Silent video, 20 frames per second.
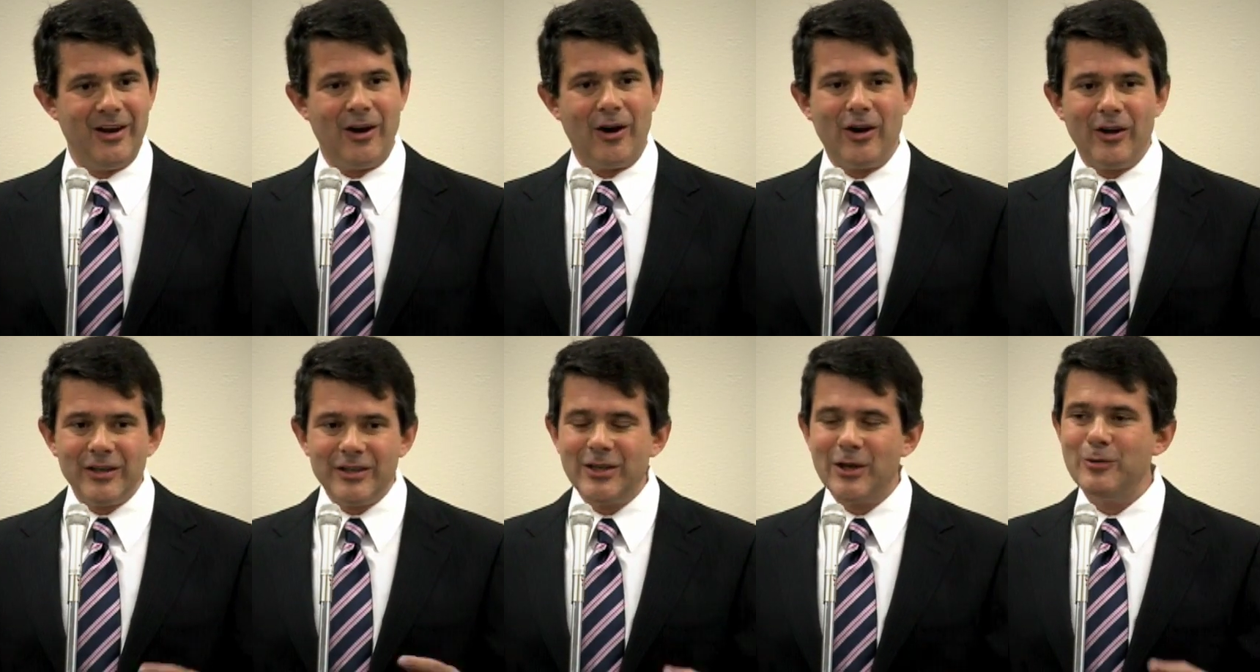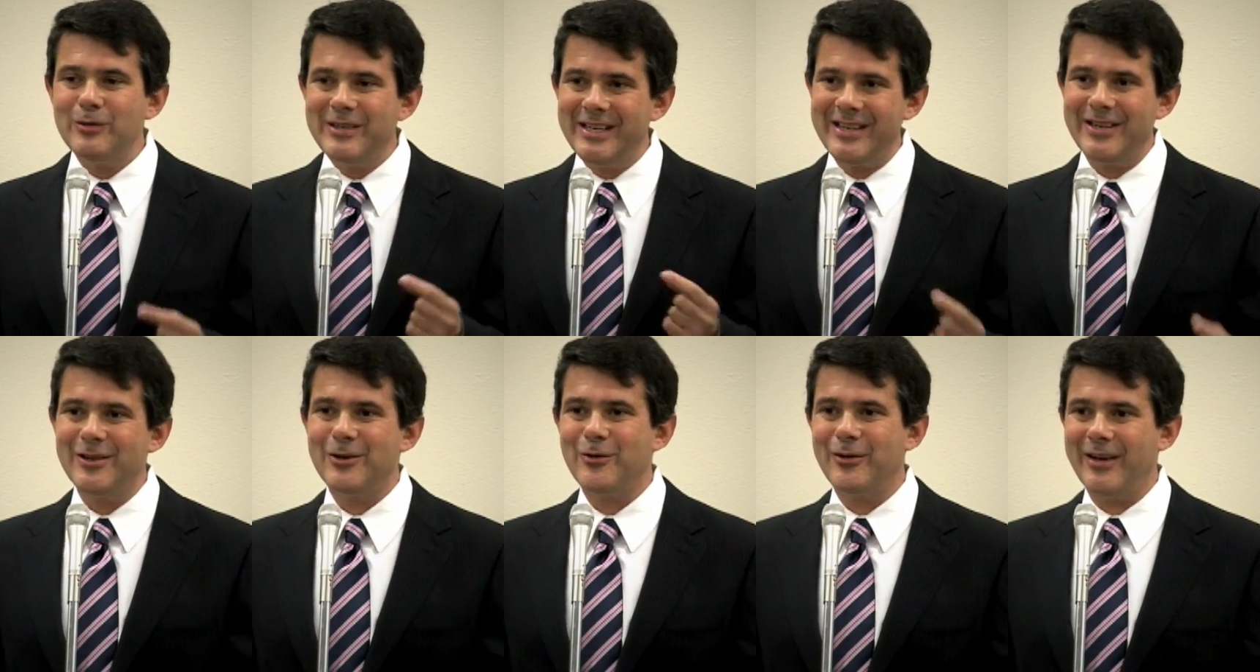also
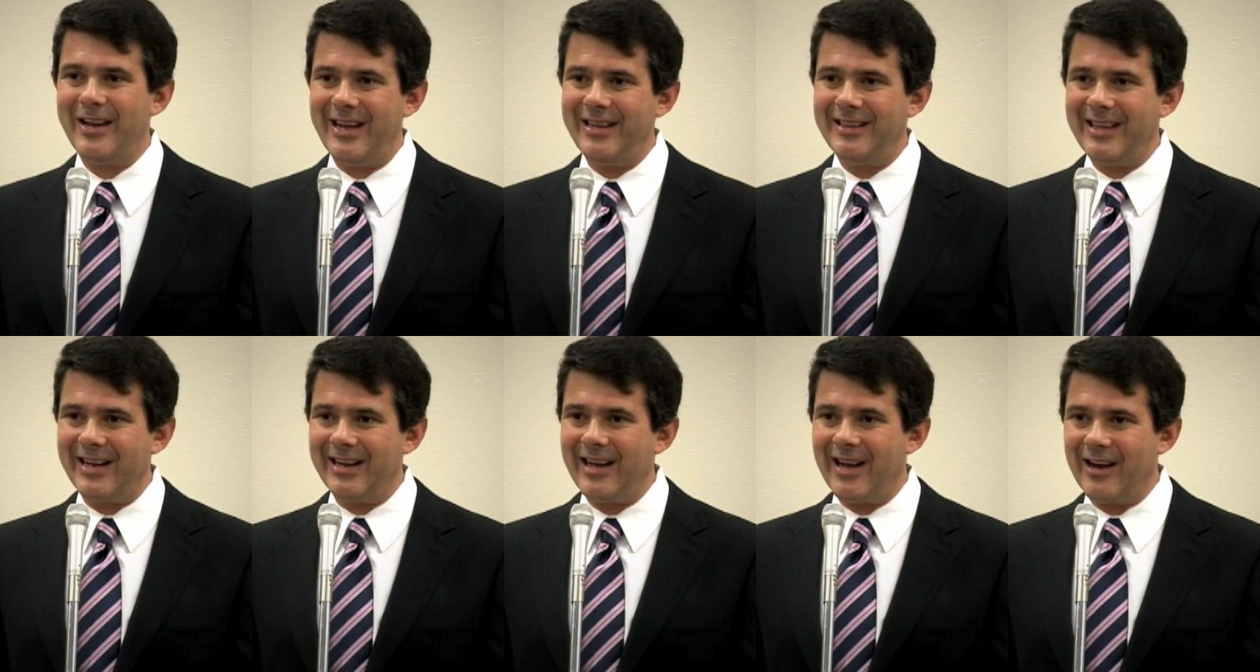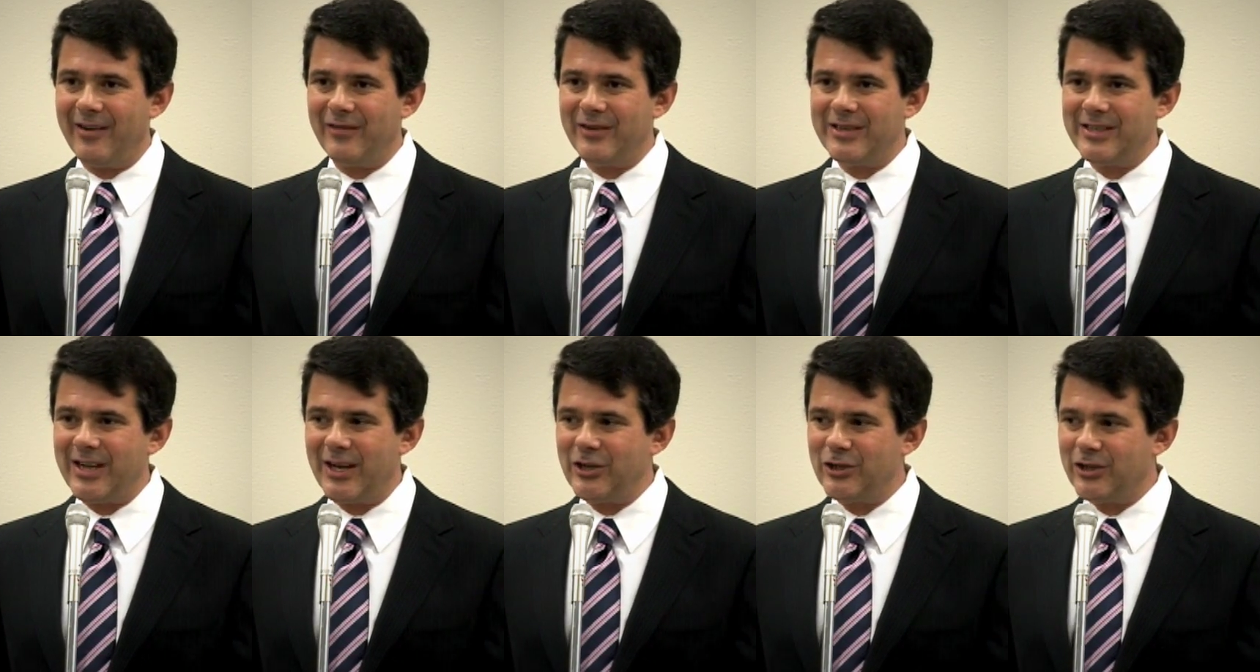didn't create that
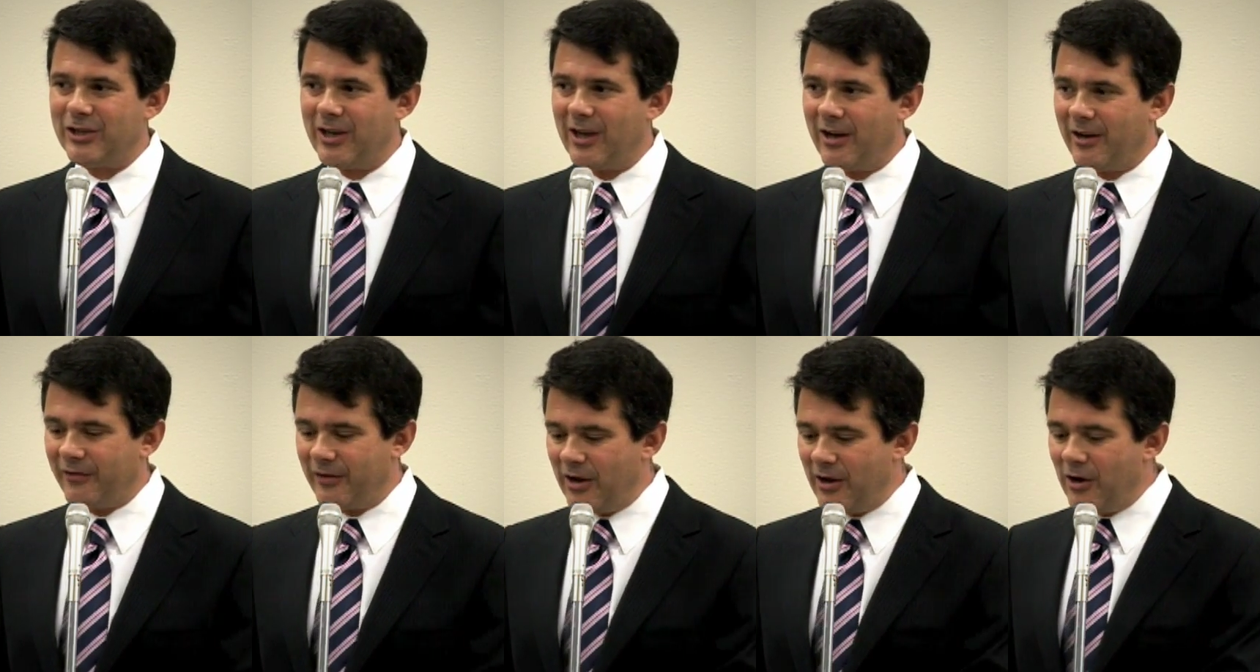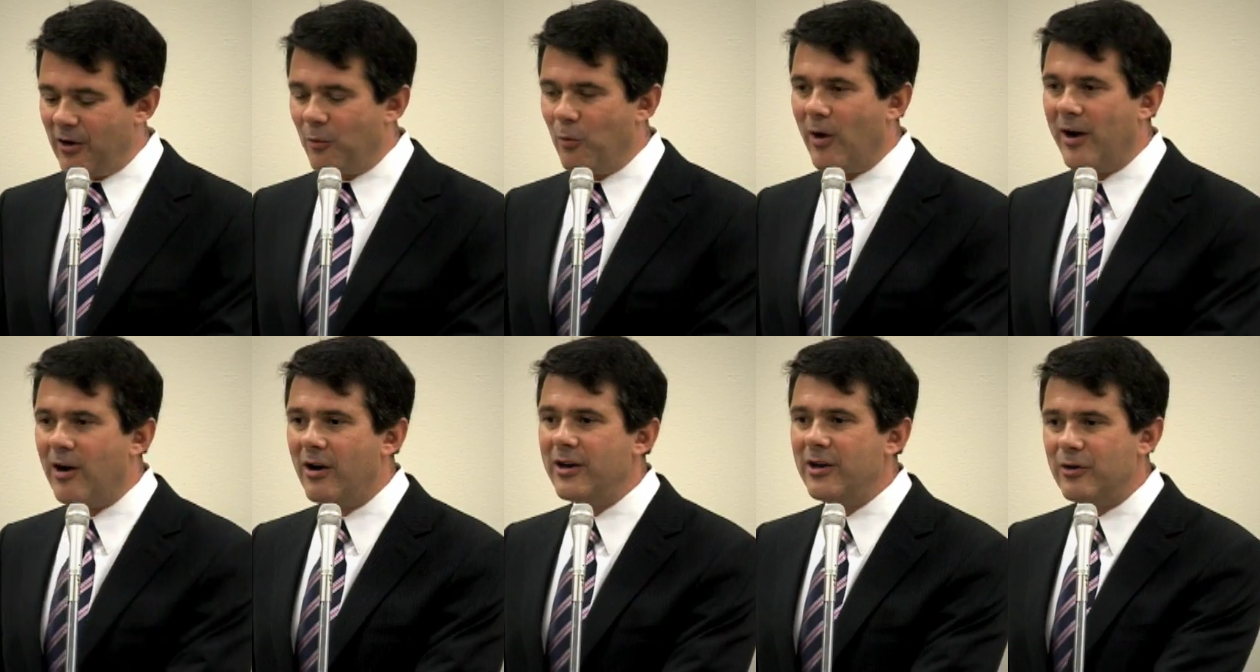conversation of
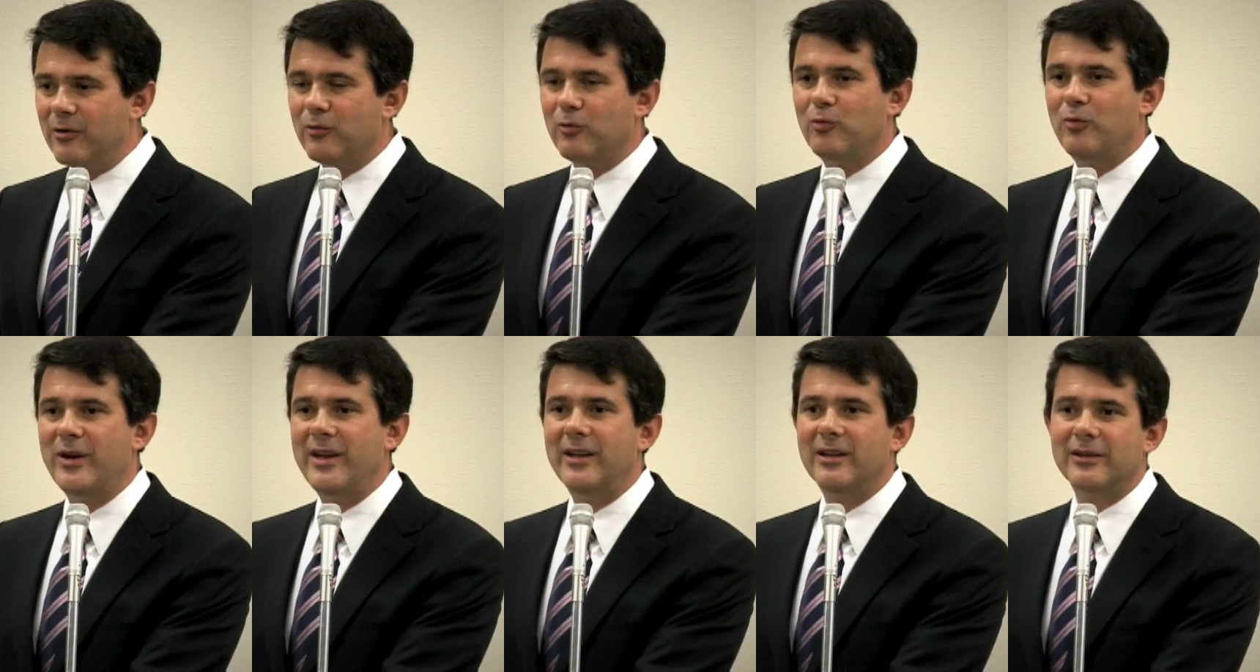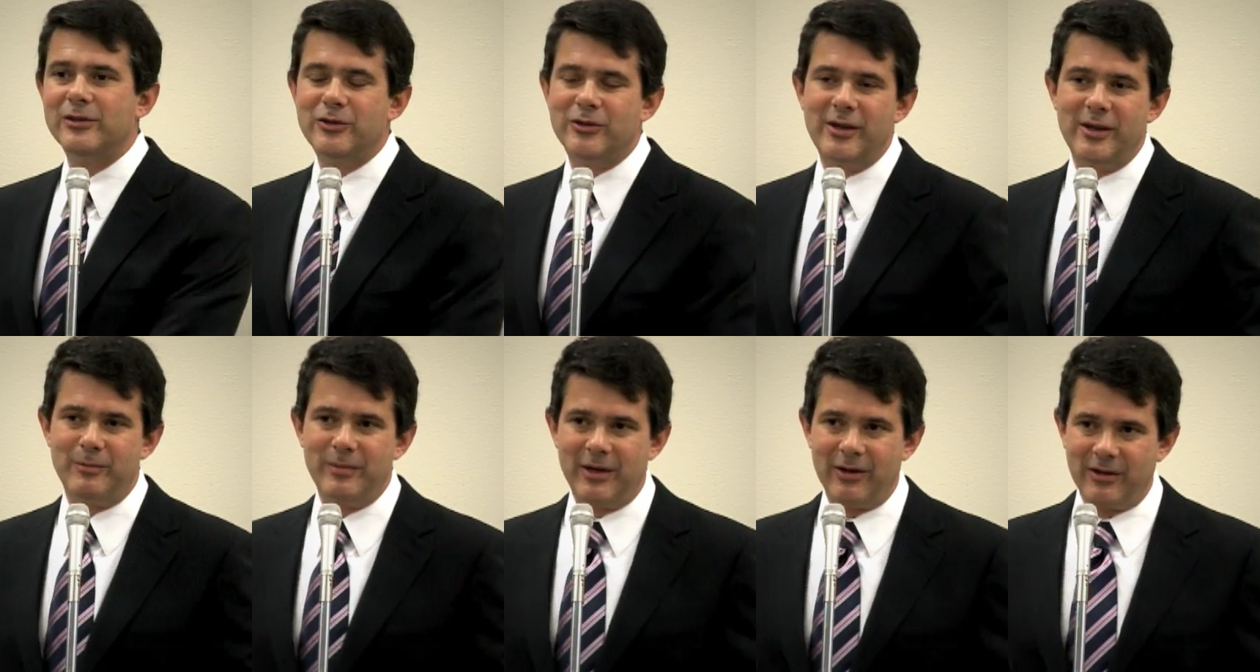what are your real
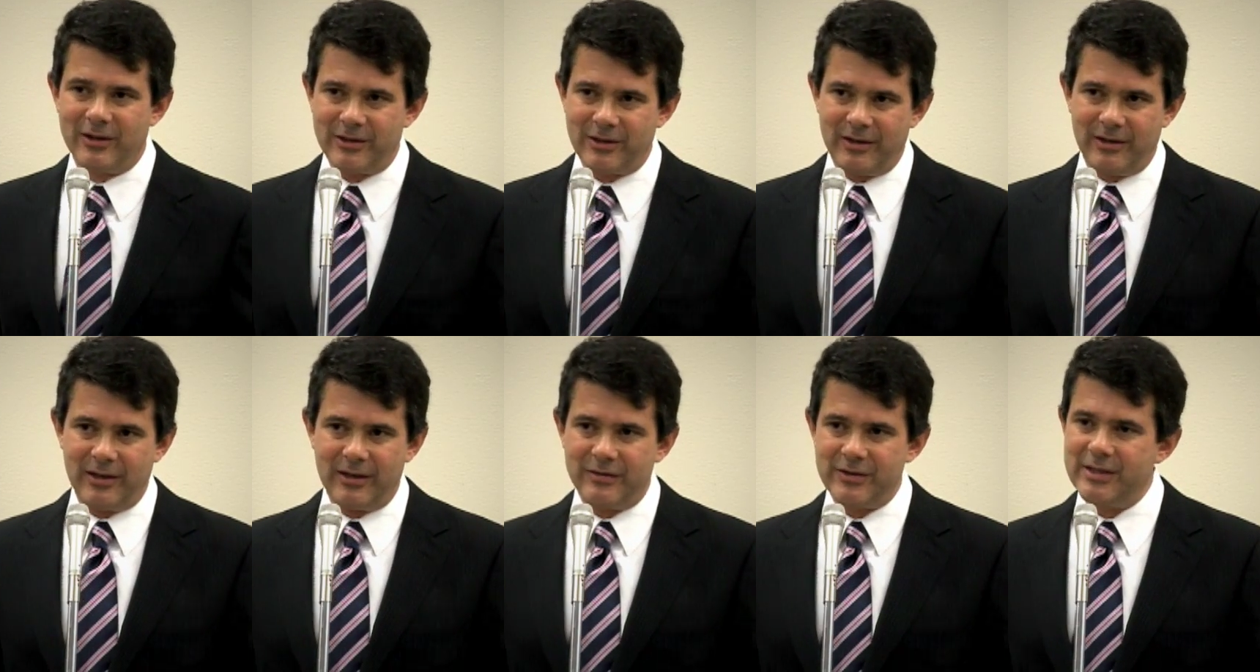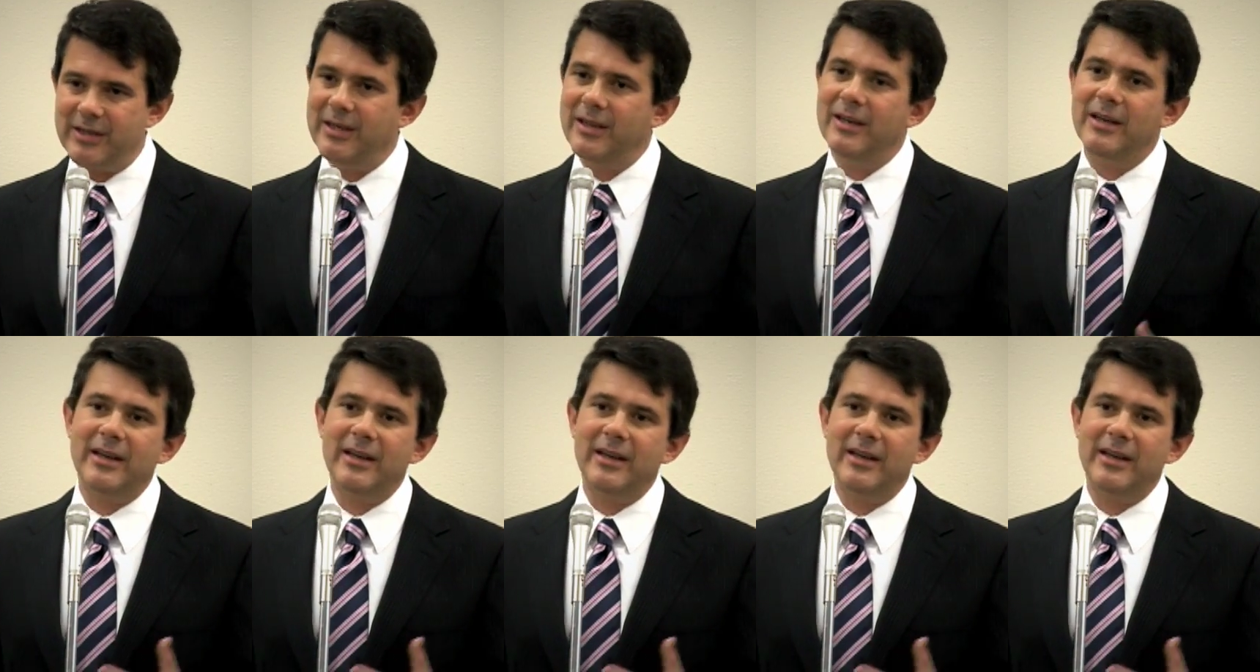treatment alternatives?